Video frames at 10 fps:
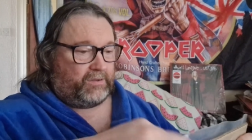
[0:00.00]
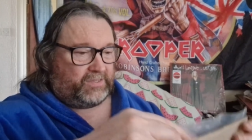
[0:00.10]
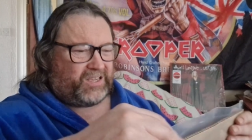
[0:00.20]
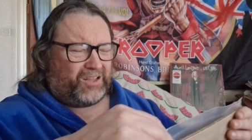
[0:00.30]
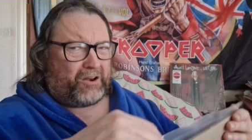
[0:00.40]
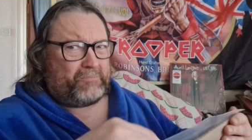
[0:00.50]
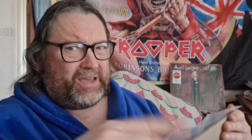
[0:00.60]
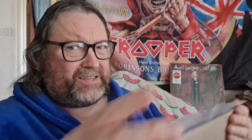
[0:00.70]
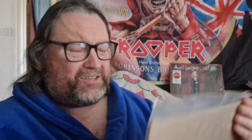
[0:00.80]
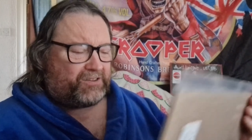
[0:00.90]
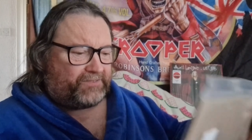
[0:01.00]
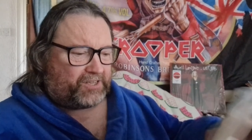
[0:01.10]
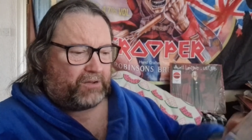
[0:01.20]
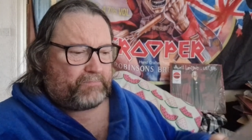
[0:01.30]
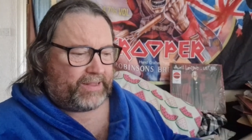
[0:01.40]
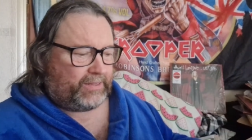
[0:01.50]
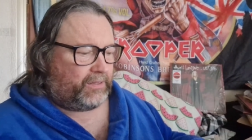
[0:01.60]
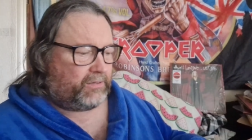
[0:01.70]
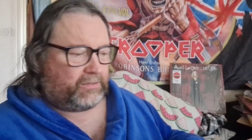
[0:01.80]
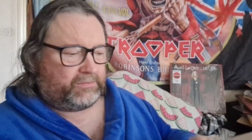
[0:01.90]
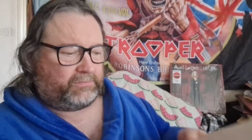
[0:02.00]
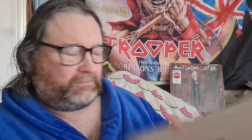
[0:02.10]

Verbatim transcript: There's a lot of Maiden stuff that's gone mental